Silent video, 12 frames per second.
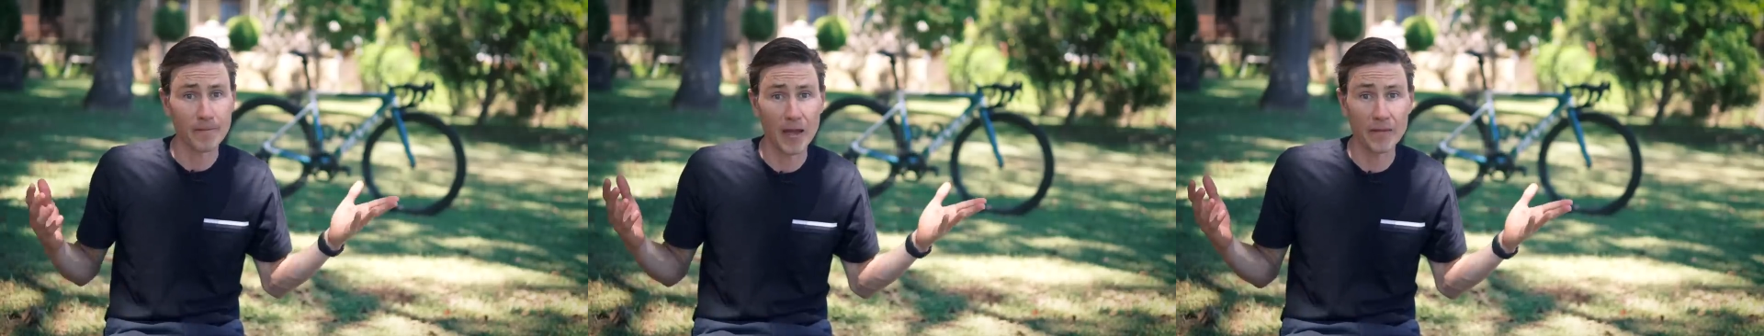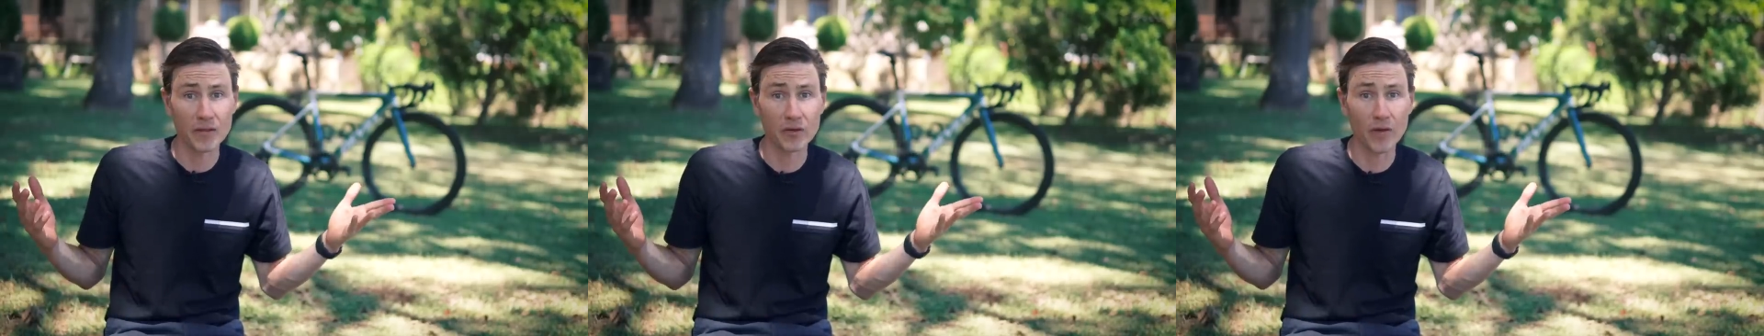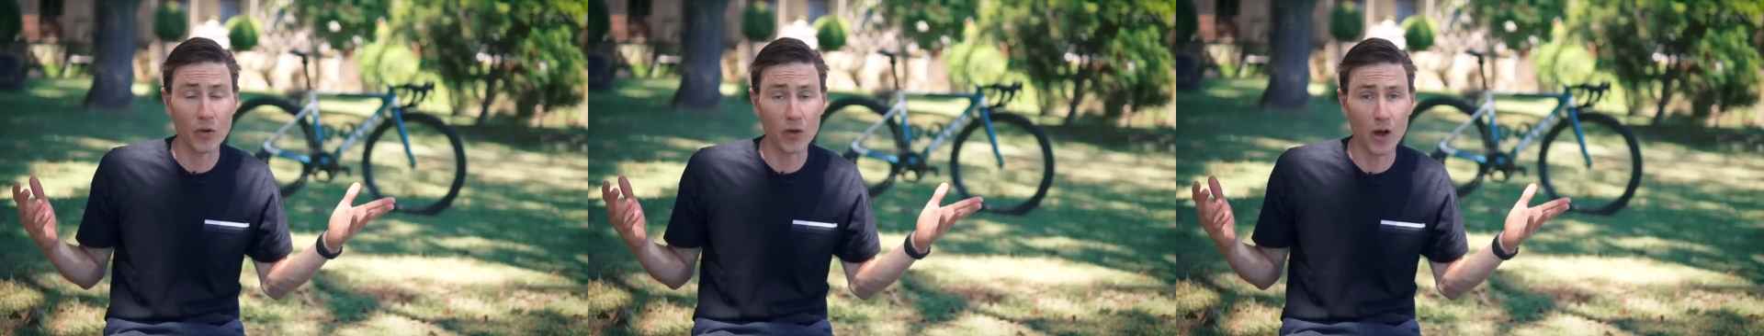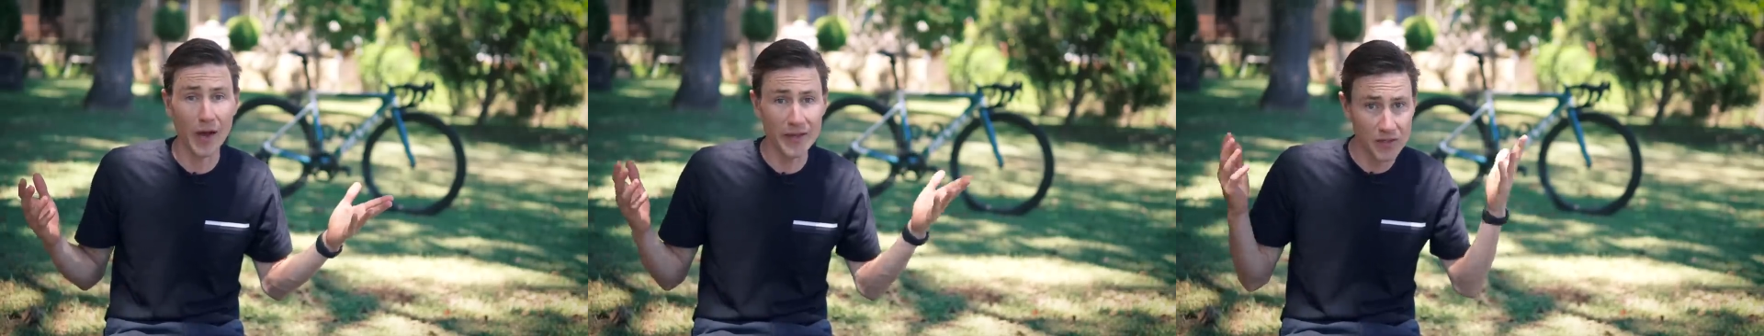And the DEVEL
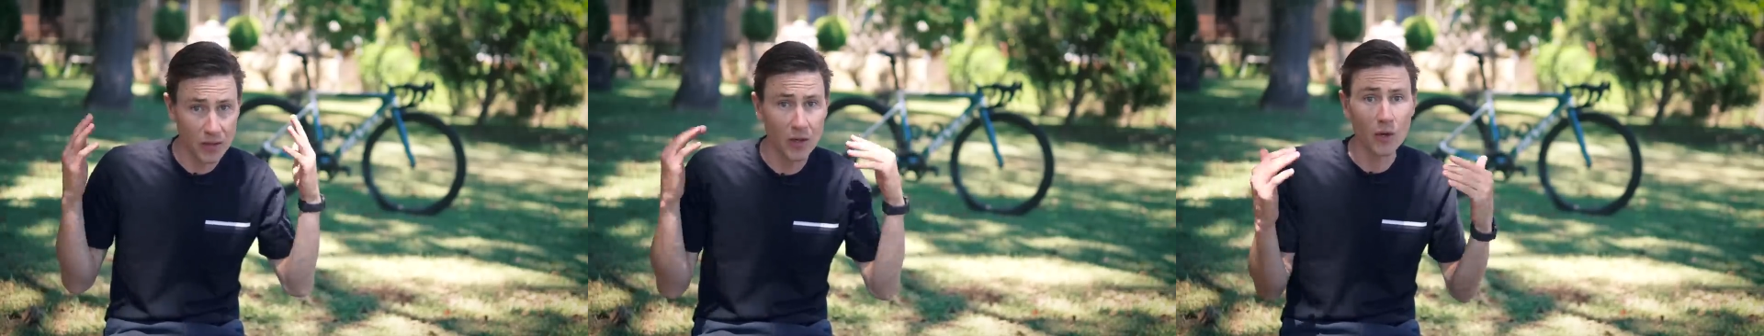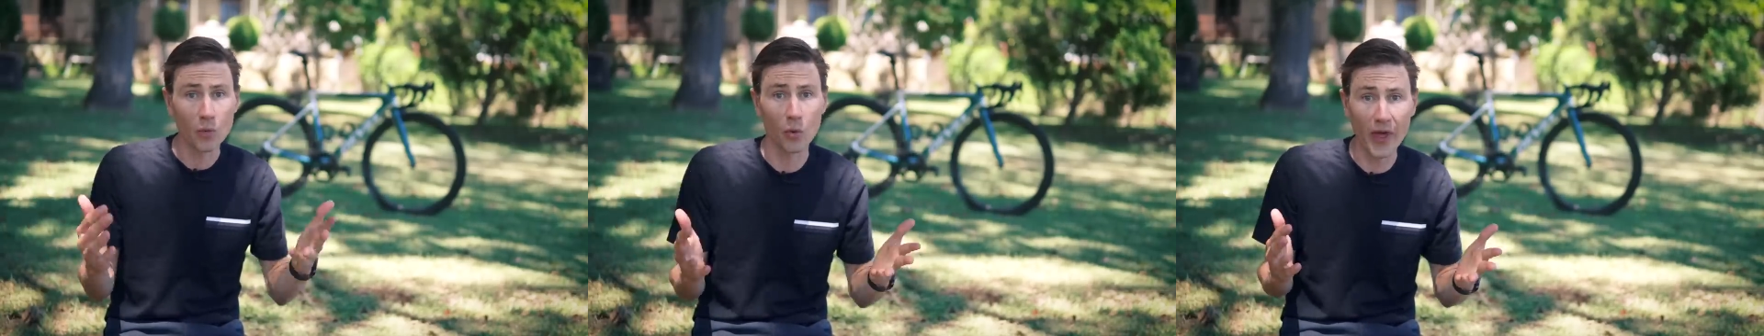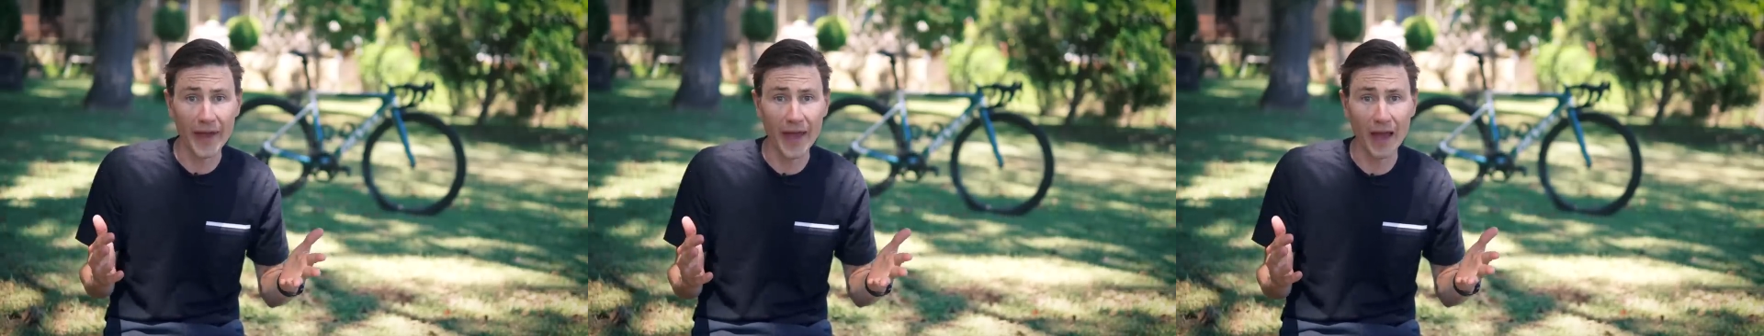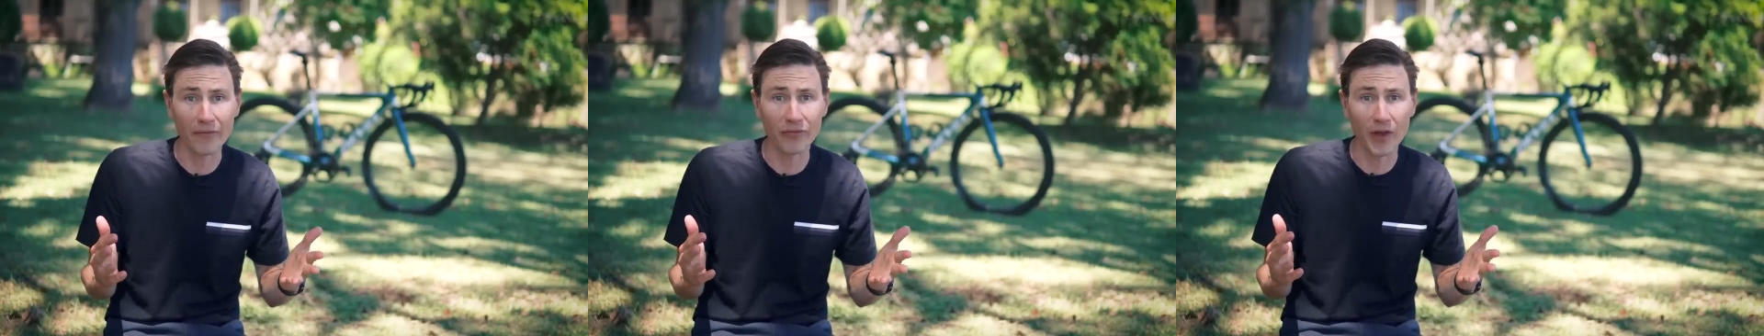guys, well, they
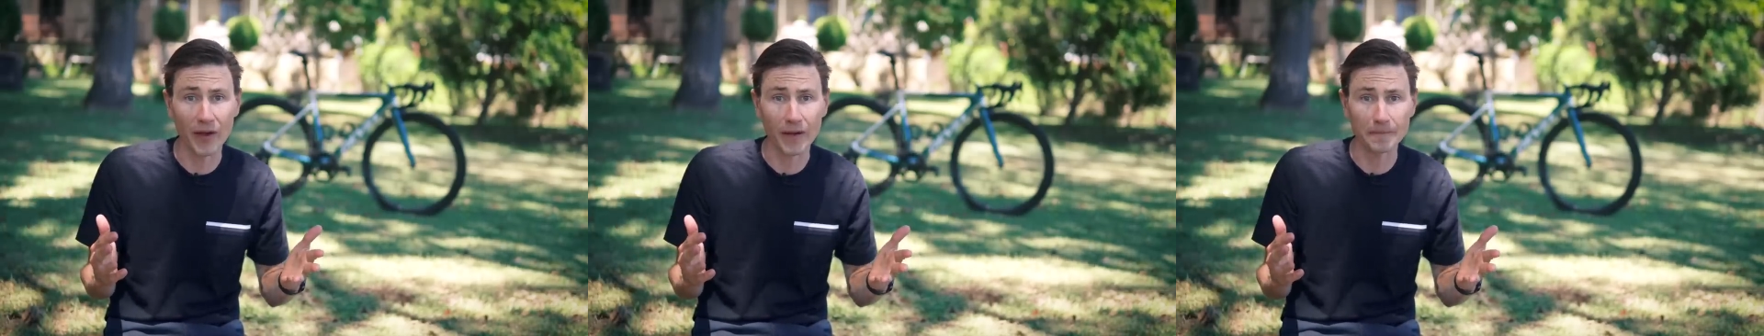have done